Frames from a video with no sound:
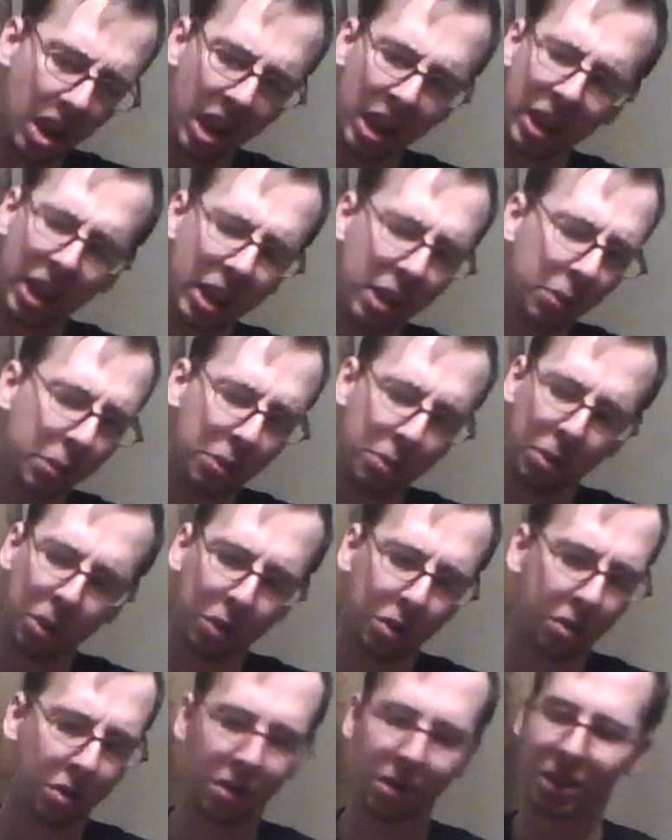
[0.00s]
and it was
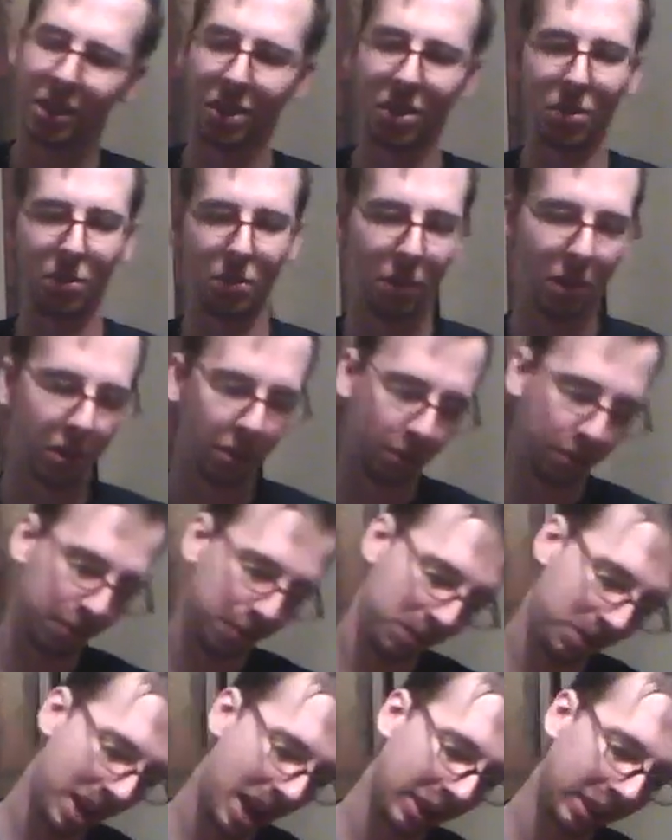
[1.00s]
just real
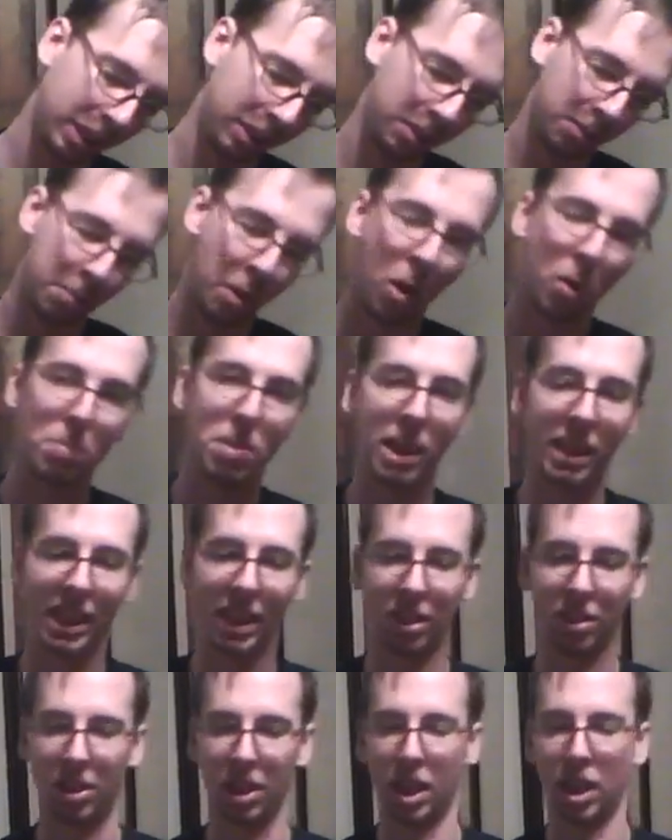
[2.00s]
sadly small
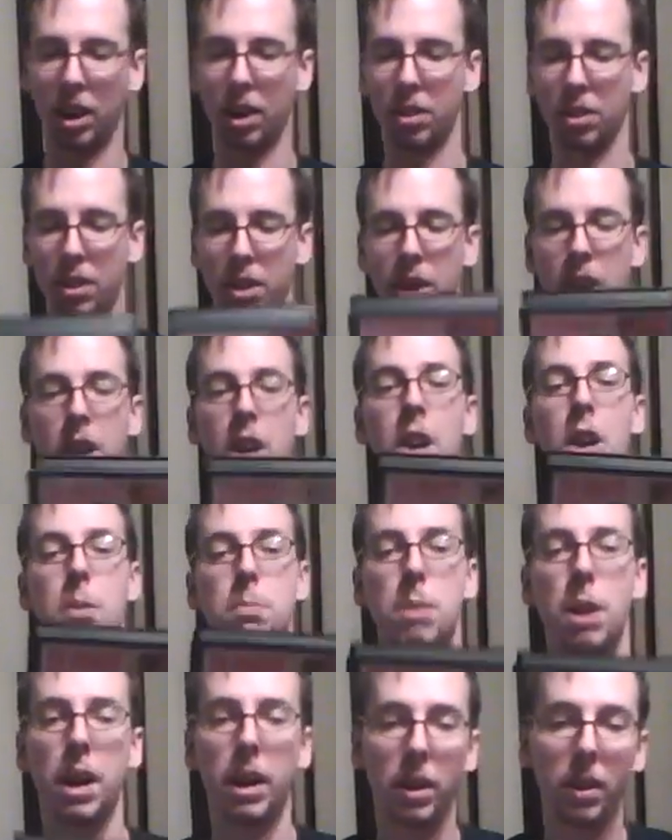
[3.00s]
pickings here,
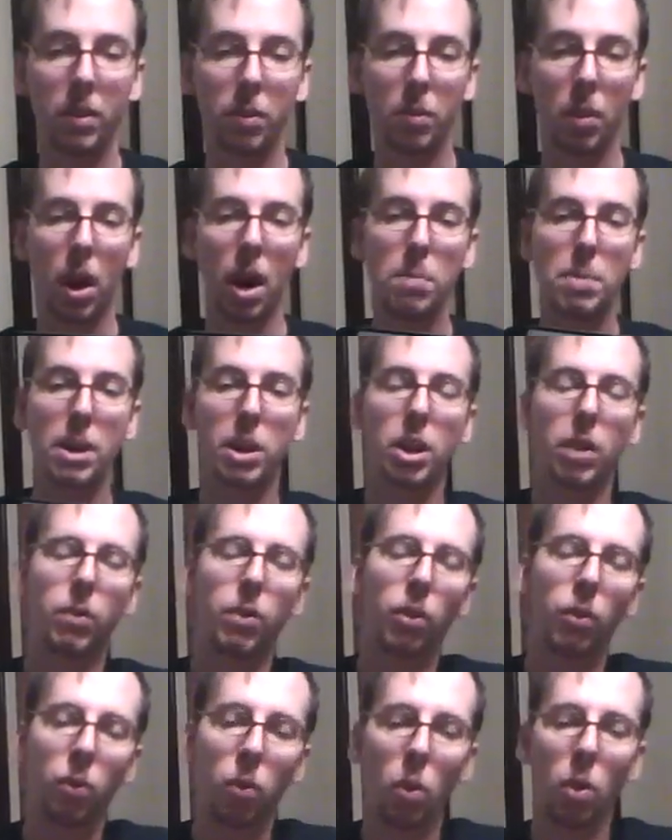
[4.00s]
but I picked up
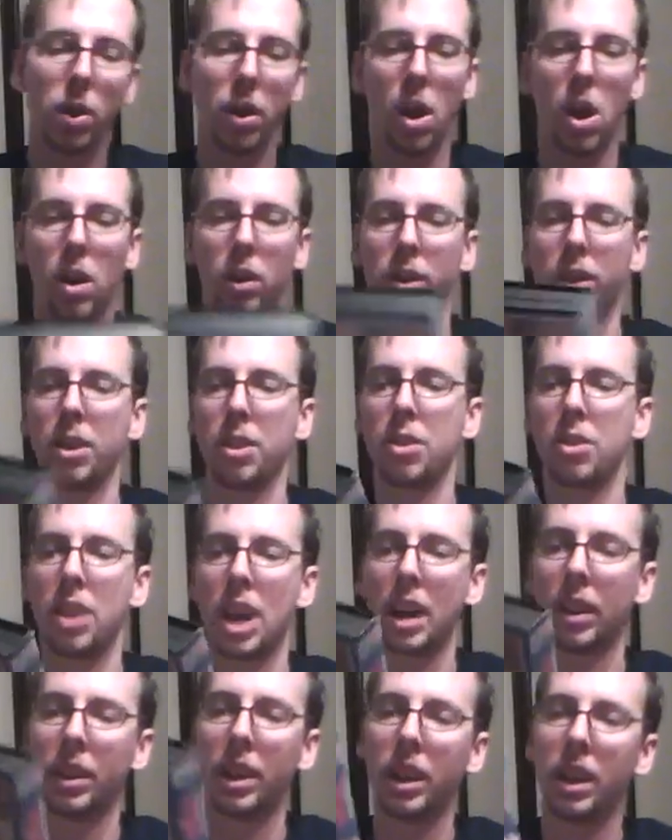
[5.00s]
for $4.
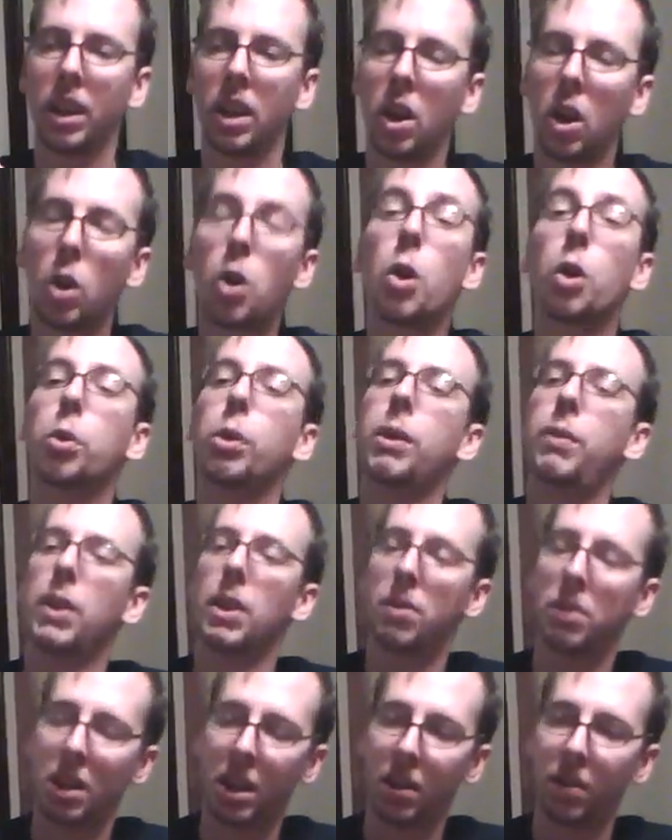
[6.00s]
Sadly, no,
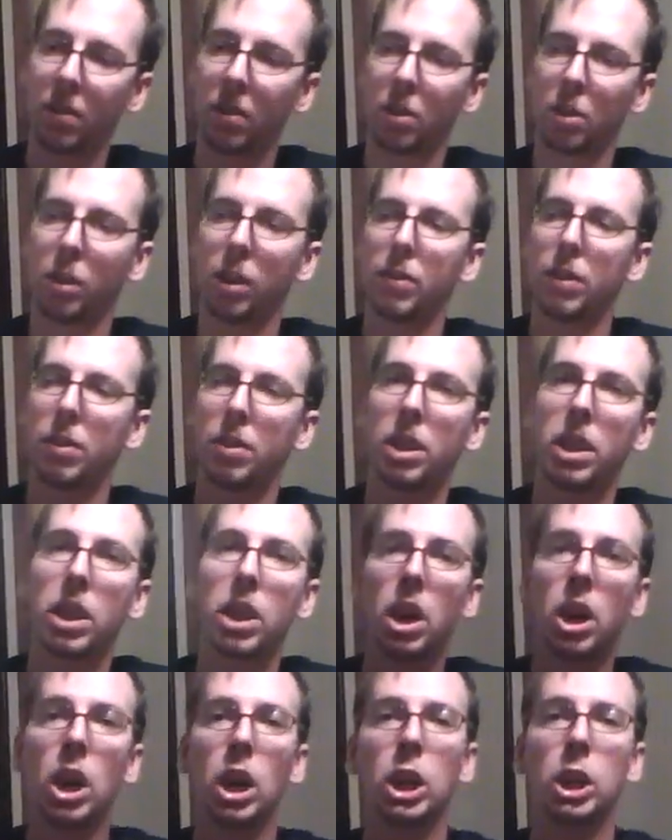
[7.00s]
$3.50. It's $3.50.
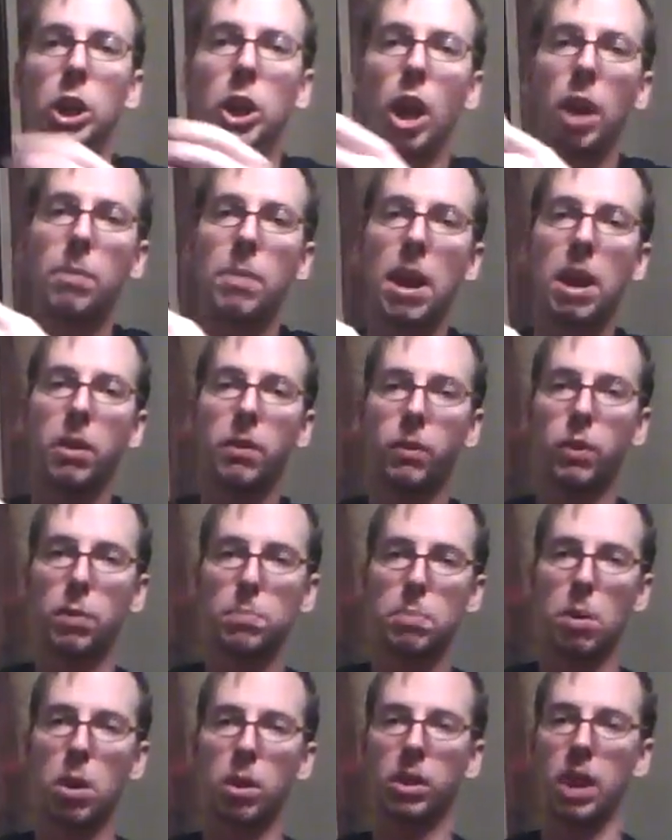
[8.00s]
John Madden
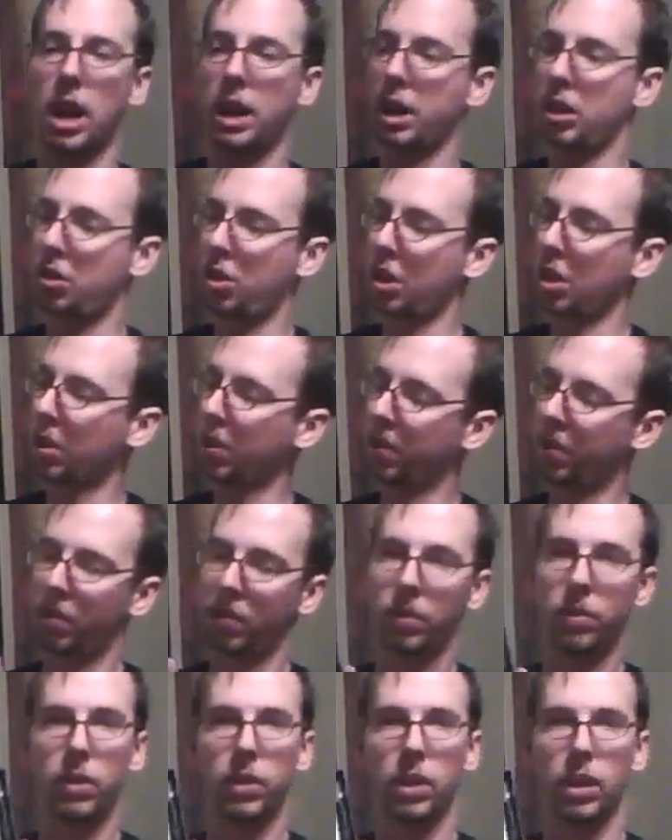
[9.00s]
Football '92,
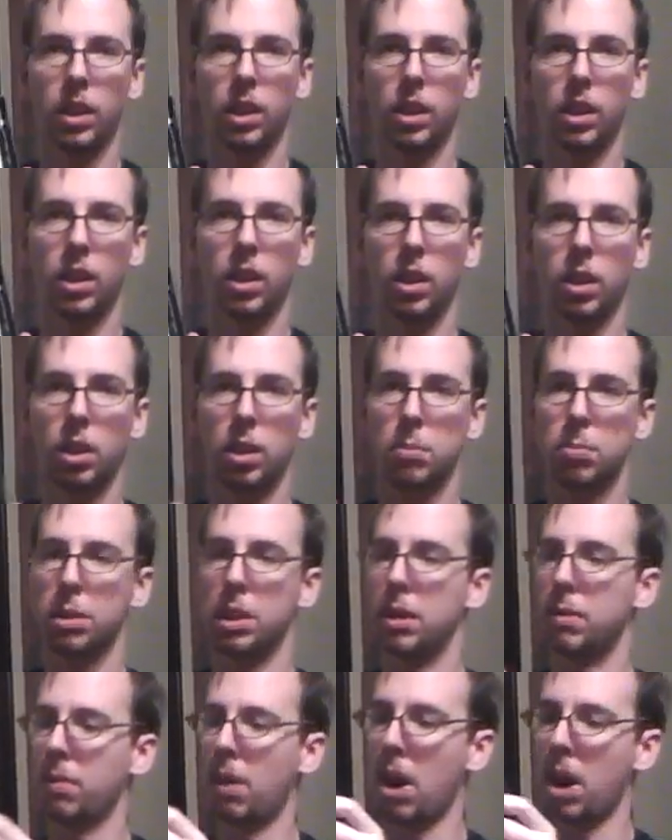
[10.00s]

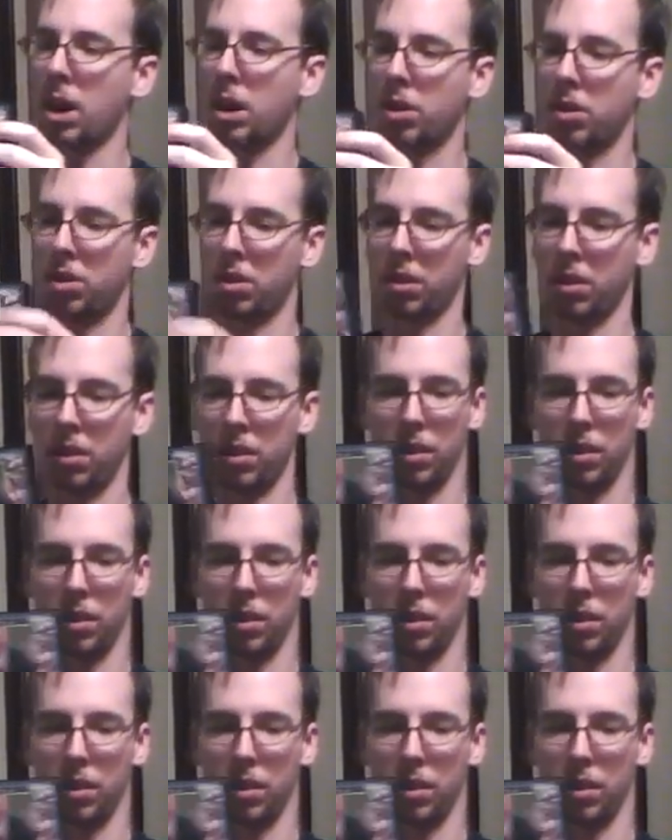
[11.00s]
complete in box.